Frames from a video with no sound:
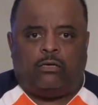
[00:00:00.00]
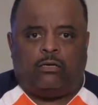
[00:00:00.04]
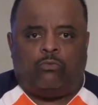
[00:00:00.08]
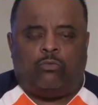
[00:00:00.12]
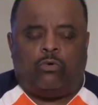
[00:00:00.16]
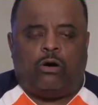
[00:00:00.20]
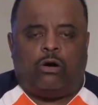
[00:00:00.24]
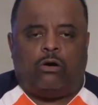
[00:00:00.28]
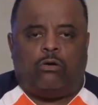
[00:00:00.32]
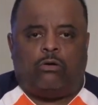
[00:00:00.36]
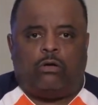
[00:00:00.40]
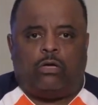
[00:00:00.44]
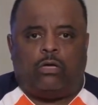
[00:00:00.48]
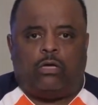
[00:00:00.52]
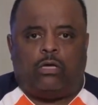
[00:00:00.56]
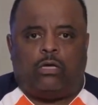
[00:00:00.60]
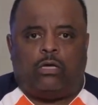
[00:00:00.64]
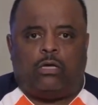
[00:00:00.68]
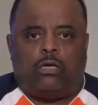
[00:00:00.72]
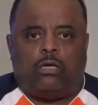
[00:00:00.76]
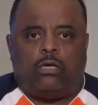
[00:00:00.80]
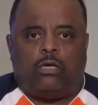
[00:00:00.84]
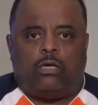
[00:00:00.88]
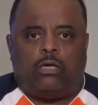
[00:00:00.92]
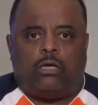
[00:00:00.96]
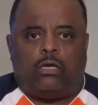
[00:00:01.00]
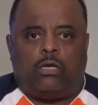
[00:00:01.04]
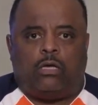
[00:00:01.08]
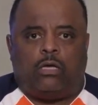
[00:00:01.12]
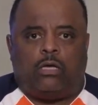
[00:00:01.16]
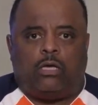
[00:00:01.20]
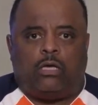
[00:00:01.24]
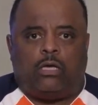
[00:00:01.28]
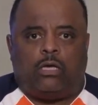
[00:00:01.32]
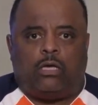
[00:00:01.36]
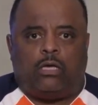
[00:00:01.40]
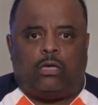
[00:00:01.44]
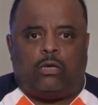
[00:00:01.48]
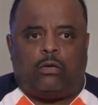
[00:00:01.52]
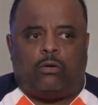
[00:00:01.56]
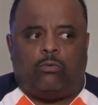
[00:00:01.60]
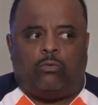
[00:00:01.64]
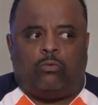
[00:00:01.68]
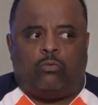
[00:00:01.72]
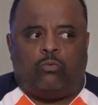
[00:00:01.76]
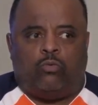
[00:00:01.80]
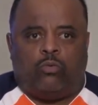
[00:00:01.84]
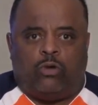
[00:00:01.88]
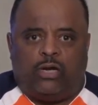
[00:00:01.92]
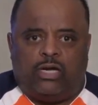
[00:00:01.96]
Well,
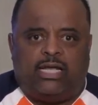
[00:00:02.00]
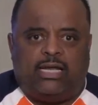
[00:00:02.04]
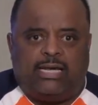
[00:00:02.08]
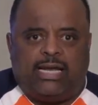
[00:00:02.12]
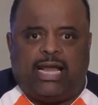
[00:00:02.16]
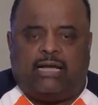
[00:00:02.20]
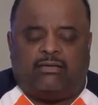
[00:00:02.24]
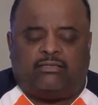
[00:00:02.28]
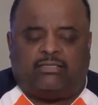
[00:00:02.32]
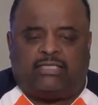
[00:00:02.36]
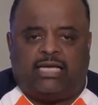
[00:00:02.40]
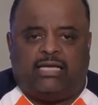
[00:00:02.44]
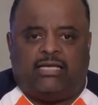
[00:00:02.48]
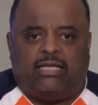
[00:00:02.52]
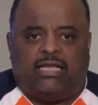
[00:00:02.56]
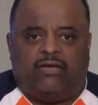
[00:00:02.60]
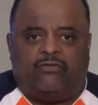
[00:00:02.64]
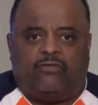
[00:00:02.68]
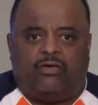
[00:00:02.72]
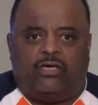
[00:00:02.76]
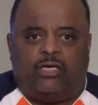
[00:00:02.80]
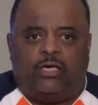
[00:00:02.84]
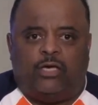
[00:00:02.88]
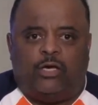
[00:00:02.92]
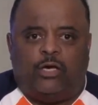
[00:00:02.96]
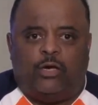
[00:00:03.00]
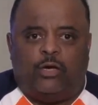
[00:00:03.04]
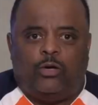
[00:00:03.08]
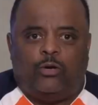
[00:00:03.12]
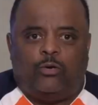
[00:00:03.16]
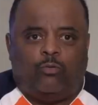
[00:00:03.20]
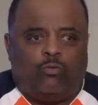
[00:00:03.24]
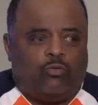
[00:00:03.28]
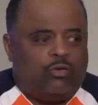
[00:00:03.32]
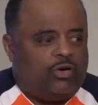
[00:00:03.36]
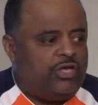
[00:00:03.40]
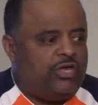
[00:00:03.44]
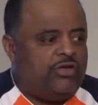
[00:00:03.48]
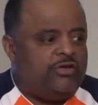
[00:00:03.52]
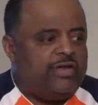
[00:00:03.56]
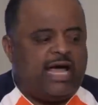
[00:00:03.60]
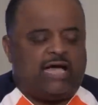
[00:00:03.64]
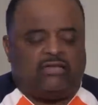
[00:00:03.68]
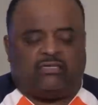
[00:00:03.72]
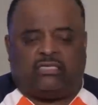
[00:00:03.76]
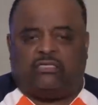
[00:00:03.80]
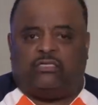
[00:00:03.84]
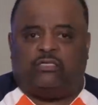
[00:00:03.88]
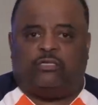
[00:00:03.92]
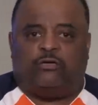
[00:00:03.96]
what do you now say, Lovey? What do you
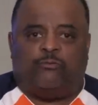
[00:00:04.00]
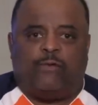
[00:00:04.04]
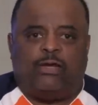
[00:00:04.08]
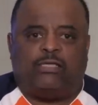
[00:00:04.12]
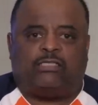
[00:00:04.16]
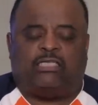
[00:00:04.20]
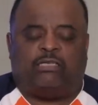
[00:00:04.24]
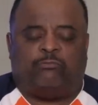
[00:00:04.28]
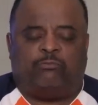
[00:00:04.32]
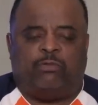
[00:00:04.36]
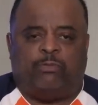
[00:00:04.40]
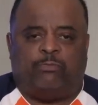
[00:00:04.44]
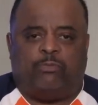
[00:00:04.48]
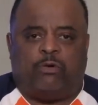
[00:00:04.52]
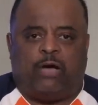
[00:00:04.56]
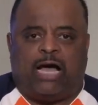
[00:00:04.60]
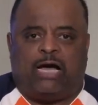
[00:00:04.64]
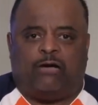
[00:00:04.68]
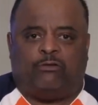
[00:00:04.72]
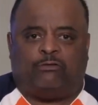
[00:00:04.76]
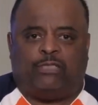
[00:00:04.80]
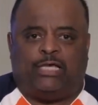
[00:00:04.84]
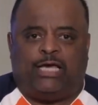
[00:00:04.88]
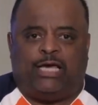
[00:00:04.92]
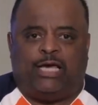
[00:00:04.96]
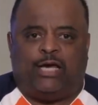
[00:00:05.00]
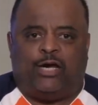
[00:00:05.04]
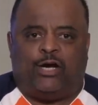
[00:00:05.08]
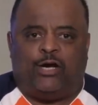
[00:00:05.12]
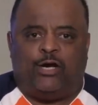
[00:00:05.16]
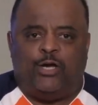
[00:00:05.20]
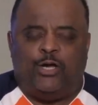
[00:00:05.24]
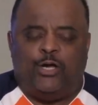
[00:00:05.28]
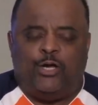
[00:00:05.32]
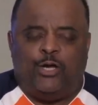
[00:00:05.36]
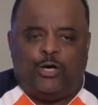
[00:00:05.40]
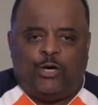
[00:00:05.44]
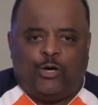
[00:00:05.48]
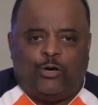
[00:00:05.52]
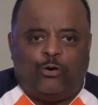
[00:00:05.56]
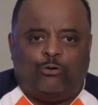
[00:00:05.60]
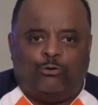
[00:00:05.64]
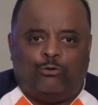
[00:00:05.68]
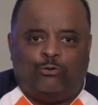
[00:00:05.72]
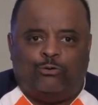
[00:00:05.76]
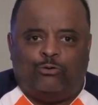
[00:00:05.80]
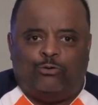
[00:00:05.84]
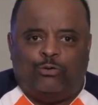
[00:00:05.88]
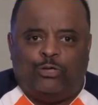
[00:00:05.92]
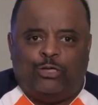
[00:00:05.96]
now say to the rest of the people out there
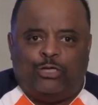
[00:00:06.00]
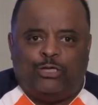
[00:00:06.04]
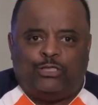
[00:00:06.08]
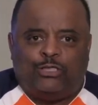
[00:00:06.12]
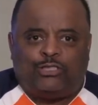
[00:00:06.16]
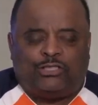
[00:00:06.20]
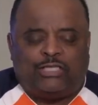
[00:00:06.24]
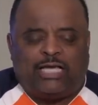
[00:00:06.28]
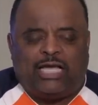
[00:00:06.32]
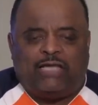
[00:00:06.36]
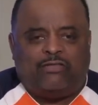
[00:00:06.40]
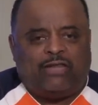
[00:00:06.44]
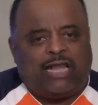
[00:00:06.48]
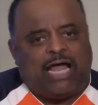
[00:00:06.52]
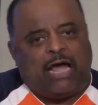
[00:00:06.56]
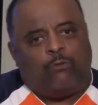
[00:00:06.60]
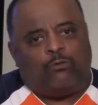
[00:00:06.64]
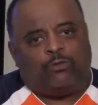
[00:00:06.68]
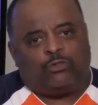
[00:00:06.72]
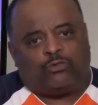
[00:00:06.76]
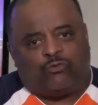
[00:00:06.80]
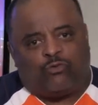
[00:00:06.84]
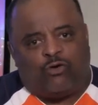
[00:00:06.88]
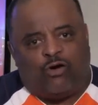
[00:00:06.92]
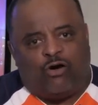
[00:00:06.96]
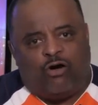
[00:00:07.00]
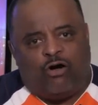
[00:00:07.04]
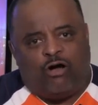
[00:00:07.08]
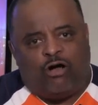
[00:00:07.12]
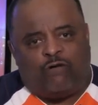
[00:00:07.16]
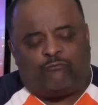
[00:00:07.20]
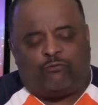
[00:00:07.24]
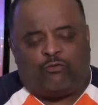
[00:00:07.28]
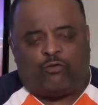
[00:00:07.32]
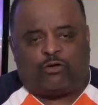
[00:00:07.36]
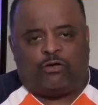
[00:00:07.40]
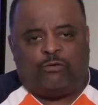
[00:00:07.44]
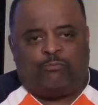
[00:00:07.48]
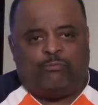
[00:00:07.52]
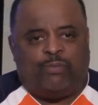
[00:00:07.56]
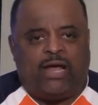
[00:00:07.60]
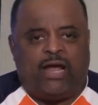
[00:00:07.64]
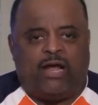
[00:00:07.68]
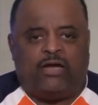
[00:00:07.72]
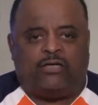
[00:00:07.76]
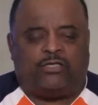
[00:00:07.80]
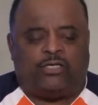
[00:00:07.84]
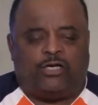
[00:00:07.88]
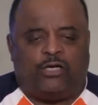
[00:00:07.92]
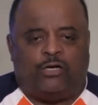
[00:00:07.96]
who say that I was wrong for
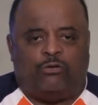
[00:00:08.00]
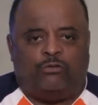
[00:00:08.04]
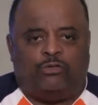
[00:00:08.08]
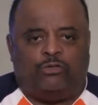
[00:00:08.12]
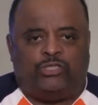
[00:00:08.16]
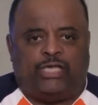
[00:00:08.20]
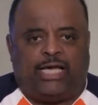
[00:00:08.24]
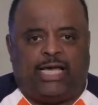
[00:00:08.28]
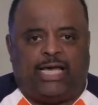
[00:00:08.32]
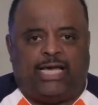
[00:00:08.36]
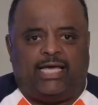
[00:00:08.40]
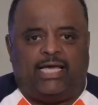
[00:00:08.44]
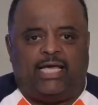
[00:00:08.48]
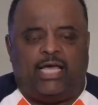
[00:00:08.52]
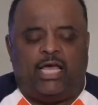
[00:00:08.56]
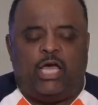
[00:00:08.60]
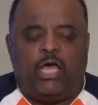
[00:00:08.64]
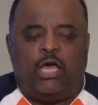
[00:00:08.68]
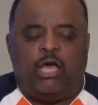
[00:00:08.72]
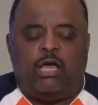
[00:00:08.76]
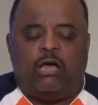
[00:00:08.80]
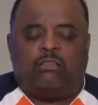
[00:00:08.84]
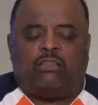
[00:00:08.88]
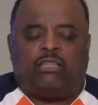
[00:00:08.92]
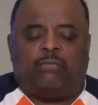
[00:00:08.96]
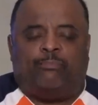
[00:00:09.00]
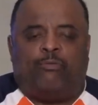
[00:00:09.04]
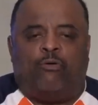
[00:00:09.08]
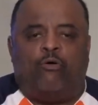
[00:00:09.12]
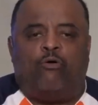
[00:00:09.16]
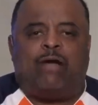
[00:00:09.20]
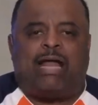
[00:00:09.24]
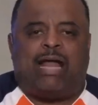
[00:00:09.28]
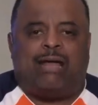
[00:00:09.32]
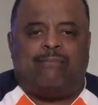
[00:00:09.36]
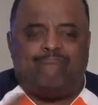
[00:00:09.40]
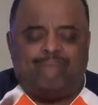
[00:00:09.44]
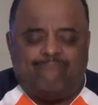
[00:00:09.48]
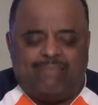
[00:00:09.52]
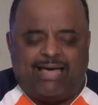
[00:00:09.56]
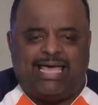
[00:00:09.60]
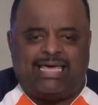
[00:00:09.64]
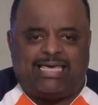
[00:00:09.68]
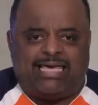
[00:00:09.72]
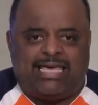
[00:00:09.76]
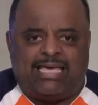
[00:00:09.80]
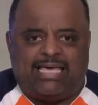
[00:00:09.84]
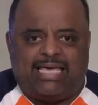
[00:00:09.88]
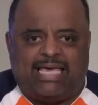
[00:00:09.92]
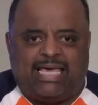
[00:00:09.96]
comparing to OJ? The point I'm
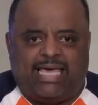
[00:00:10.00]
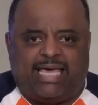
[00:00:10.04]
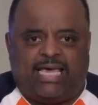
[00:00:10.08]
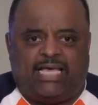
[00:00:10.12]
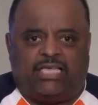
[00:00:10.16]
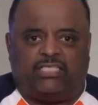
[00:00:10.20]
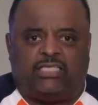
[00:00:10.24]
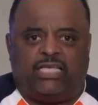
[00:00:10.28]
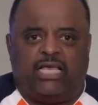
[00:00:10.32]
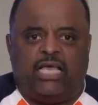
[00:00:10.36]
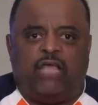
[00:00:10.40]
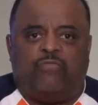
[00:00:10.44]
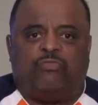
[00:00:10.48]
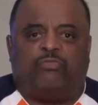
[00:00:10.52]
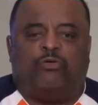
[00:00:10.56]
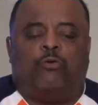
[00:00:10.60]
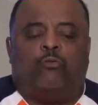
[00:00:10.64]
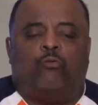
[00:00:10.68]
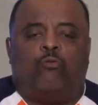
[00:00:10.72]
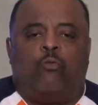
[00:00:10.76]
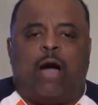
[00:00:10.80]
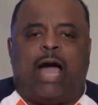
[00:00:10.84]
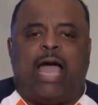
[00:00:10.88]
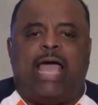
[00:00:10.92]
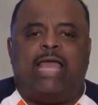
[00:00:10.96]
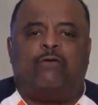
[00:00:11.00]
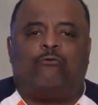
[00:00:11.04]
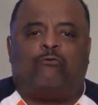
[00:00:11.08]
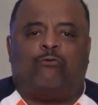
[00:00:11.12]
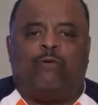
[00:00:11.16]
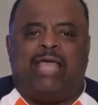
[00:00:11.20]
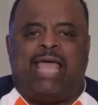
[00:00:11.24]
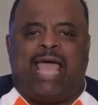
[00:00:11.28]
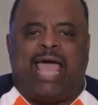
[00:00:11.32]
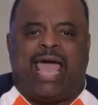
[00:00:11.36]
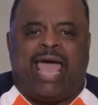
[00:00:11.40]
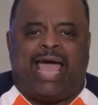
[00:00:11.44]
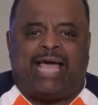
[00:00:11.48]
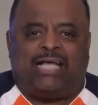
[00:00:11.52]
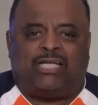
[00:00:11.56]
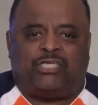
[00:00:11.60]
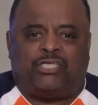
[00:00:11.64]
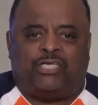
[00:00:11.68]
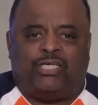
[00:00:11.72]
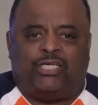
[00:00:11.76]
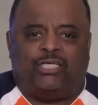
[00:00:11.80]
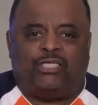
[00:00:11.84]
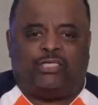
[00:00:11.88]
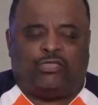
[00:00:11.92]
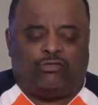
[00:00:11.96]
making is the white
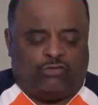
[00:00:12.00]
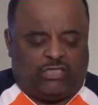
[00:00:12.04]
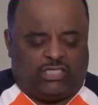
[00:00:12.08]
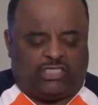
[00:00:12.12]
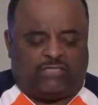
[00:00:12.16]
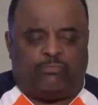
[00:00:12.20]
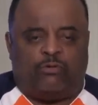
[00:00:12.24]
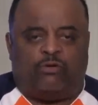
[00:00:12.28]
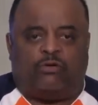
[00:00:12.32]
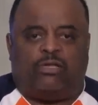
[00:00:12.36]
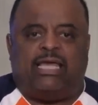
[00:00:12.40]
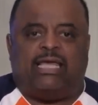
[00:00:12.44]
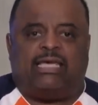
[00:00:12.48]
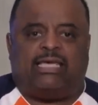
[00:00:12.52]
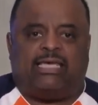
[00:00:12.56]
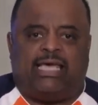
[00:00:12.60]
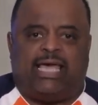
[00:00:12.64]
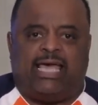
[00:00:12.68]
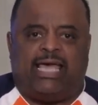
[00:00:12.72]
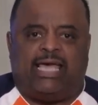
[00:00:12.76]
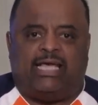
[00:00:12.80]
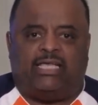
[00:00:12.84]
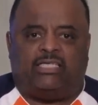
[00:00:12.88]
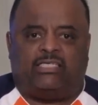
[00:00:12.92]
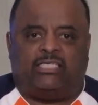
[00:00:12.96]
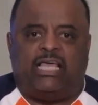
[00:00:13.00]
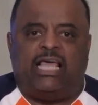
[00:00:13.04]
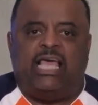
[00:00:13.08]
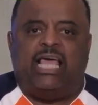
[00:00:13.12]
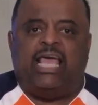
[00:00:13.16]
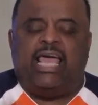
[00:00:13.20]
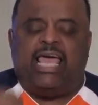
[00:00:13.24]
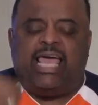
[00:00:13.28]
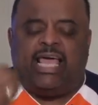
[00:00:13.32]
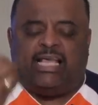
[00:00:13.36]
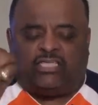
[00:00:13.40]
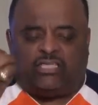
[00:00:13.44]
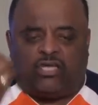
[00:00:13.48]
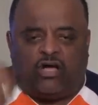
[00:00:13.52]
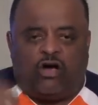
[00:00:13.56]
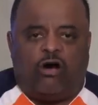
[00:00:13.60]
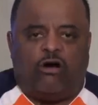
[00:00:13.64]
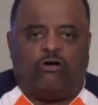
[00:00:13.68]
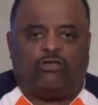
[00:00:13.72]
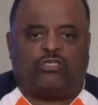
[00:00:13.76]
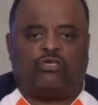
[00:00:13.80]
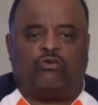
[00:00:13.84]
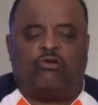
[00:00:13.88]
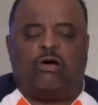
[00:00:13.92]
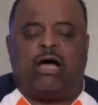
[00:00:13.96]
reaction to the Smollett case is
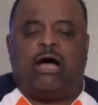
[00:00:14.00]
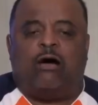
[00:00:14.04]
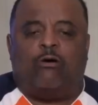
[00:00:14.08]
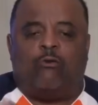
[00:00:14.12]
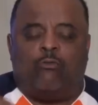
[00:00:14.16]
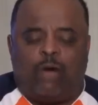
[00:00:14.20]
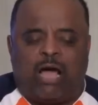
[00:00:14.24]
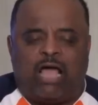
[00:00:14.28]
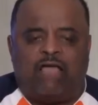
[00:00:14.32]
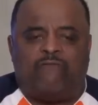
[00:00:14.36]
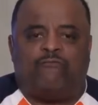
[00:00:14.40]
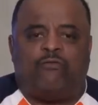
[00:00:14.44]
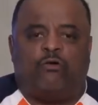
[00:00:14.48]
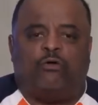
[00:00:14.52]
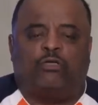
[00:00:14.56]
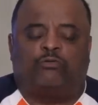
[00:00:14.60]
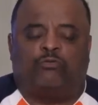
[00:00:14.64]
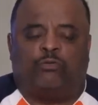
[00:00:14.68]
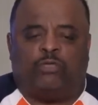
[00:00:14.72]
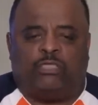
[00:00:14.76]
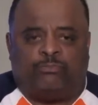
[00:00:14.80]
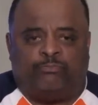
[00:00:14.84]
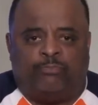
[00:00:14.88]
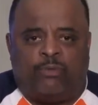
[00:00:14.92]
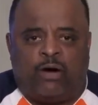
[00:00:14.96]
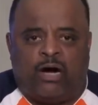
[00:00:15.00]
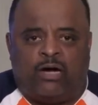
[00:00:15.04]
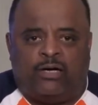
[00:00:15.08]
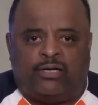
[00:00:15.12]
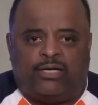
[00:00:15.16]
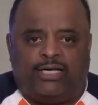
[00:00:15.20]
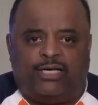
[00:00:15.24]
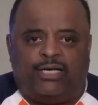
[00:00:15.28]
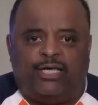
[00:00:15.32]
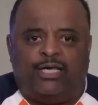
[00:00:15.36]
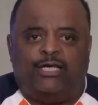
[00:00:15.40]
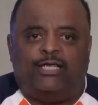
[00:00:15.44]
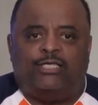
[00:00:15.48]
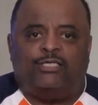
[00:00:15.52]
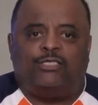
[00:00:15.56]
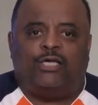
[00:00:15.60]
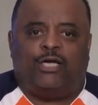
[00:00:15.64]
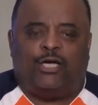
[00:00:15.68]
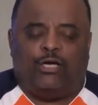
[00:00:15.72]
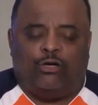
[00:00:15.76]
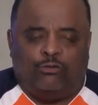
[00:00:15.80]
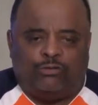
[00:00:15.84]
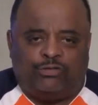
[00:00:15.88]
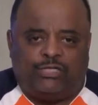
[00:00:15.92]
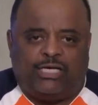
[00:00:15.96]
also how white folks responded
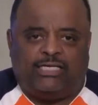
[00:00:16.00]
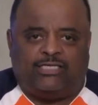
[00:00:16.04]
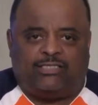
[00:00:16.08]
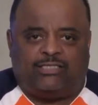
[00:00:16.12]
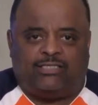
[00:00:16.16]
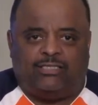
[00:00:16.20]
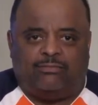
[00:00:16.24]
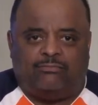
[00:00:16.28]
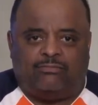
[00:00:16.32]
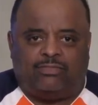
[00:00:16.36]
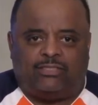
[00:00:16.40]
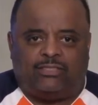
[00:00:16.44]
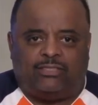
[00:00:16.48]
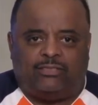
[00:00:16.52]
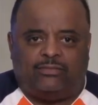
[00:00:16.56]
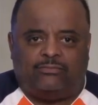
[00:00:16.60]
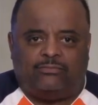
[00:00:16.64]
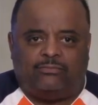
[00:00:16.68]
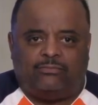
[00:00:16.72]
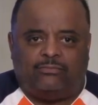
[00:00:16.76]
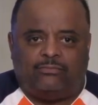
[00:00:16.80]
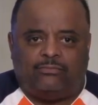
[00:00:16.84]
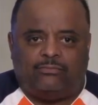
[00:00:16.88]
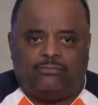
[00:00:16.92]
to OJ Simpson.